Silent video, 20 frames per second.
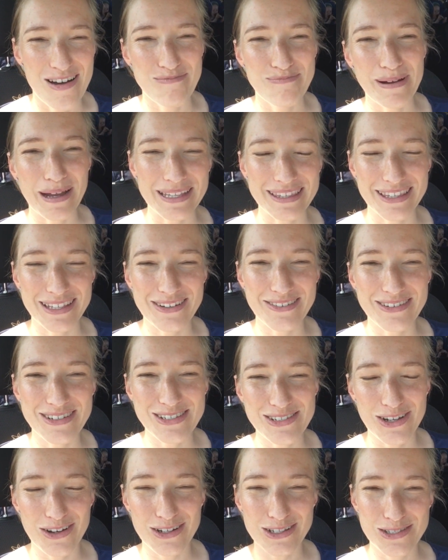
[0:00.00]
but the
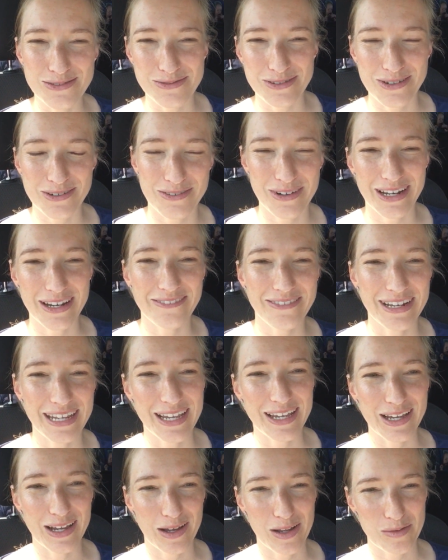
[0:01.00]
results were really, really
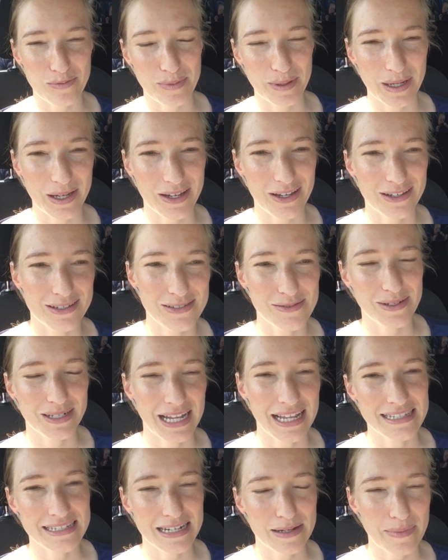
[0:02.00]
good, because what
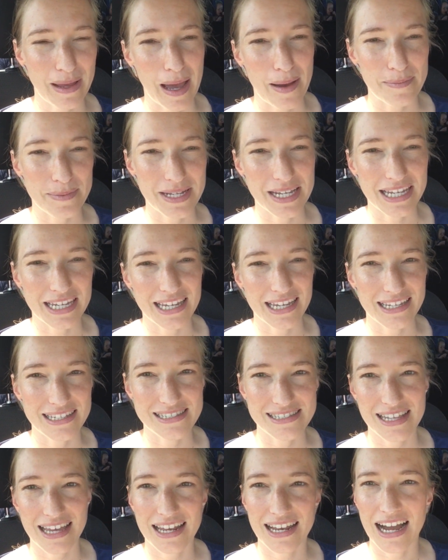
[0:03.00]
ended up happening
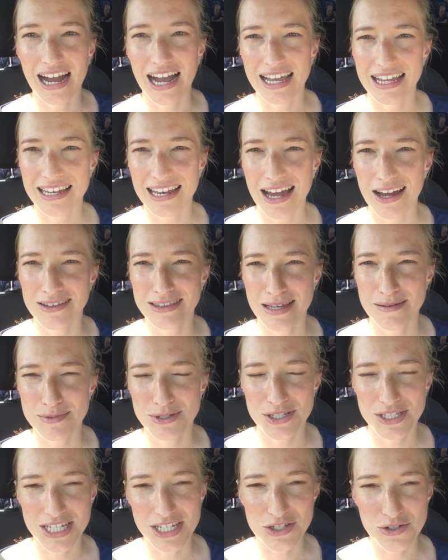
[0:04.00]
is that I allowed them
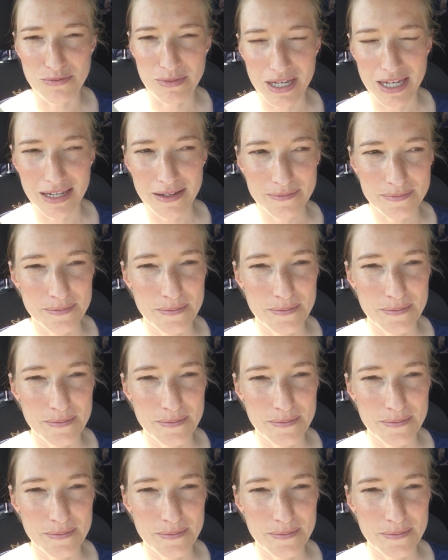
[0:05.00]
to teach me